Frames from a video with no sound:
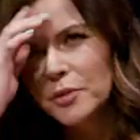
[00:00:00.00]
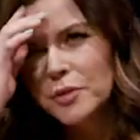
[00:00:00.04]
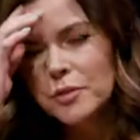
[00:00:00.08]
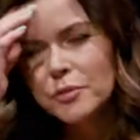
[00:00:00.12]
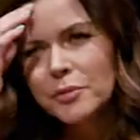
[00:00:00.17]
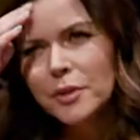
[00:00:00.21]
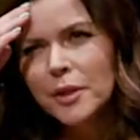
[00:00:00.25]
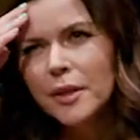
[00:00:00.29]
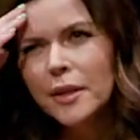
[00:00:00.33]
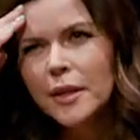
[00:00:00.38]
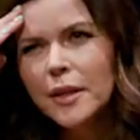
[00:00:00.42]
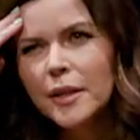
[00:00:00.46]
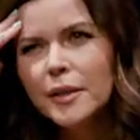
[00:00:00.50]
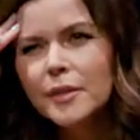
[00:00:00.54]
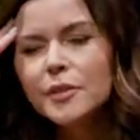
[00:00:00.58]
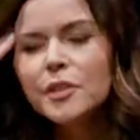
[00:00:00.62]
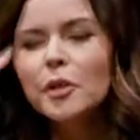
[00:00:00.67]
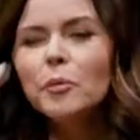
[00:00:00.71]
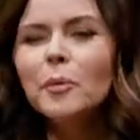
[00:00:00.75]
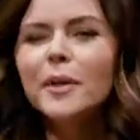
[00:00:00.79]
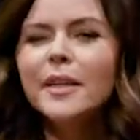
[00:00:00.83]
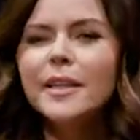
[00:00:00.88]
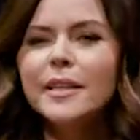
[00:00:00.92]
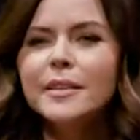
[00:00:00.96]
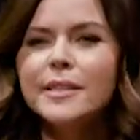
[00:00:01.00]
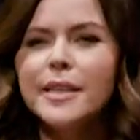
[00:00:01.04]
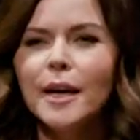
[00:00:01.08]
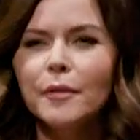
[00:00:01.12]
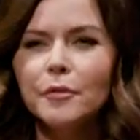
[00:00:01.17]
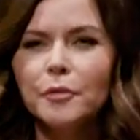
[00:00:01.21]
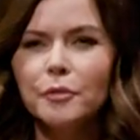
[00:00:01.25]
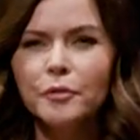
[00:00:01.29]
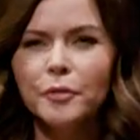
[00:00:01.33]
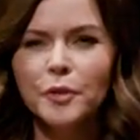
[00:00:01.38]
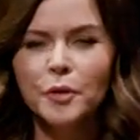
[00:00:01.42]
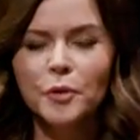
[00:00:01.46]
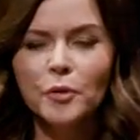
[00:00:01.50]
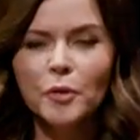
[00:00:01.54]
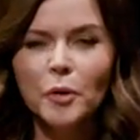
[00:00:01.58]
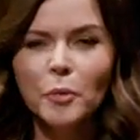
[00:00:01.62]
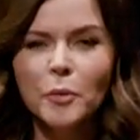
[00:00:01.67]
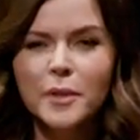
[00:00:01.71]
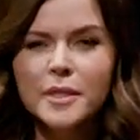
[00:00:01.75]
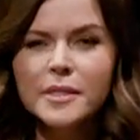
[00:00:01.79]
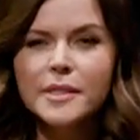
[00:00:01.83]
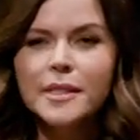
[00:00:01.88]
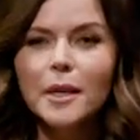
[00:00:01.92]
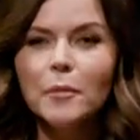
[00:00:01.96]
Don't we need to have a funeral?
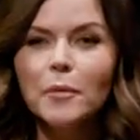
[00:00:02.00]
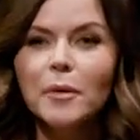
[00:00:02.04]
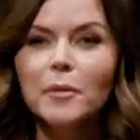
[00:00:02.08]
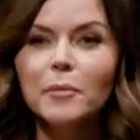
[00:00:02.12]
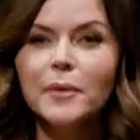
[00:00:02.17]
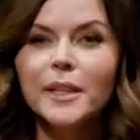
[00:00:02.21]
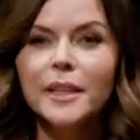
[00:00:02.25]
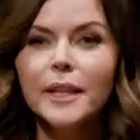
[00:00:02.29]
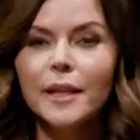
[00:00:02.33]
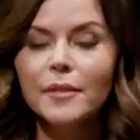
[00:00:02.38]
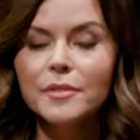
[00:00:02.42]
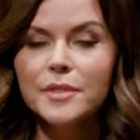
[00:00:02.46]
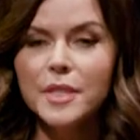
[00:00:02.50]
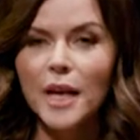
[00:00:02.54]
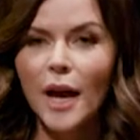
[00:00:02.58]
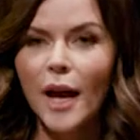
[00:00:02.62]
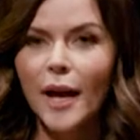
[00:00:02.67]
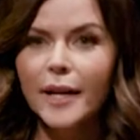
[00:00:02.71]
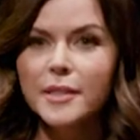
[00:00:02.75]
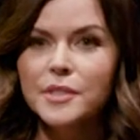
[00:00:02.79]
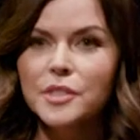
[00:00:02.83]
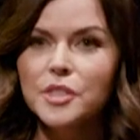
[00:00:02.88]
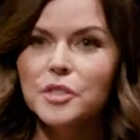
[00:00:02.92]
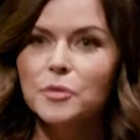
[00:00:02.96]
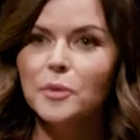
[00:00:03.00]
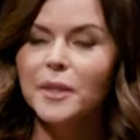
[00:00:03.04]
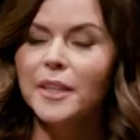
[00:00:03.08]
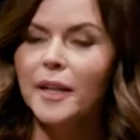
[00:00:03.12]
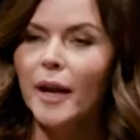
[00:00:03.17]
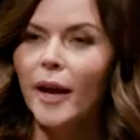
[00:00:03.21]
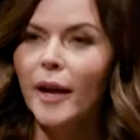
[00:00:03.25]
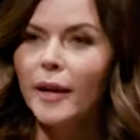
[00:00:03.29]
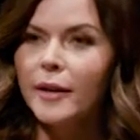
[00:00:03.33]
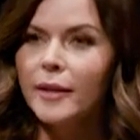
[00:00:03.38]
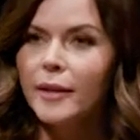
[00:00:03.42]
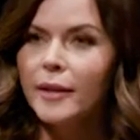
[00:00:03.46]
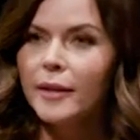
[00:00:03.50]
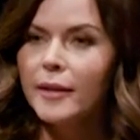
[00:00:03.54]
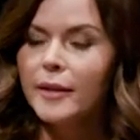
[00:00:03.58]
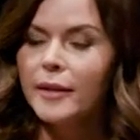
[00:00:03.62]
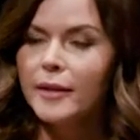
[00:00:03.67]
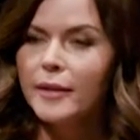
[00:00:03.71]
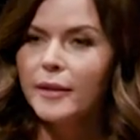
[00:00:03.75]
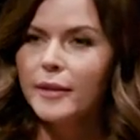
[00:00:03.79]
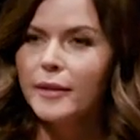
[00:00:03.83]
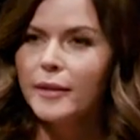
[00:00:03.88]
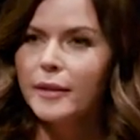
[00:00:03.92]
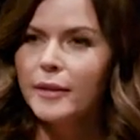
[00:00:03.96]
When someone we love dies, do we not
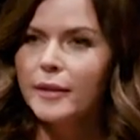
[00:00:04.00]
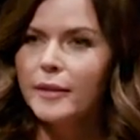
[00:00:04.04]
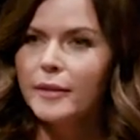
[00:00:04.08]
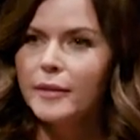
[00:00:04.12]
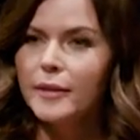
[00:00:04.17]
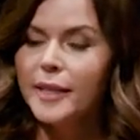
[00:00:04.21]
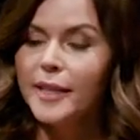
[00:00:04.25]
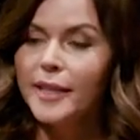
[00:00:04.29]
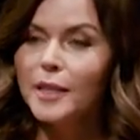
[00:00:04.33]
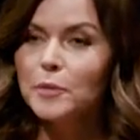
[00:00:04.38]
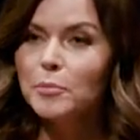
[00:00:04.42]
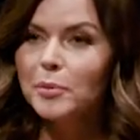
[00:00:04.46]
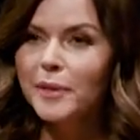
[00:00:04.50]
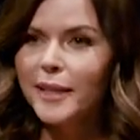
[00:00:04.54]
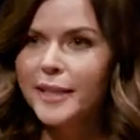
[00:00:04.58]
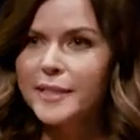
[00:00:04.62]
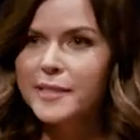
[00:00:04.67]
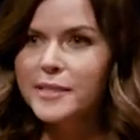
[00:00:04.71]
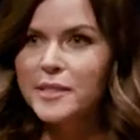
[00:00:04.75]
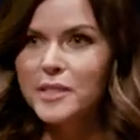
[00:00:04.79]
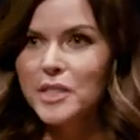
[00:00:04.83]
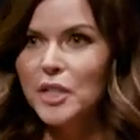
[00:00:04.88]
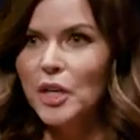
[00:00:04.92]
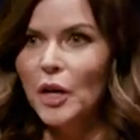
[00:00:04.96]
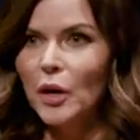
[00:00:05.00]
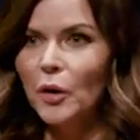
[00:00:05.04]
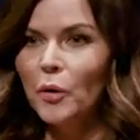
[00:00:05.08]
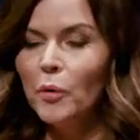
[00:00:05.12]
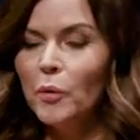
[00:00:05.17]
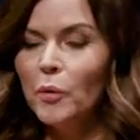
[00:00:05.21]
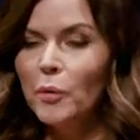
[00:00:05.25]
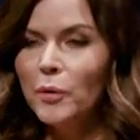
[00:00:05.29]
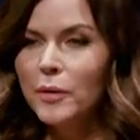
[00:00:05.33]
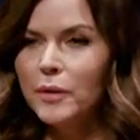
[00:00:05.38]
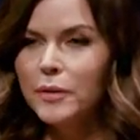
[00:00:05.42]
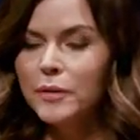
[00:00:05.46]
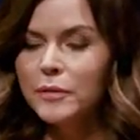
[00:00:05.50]
need a place to go?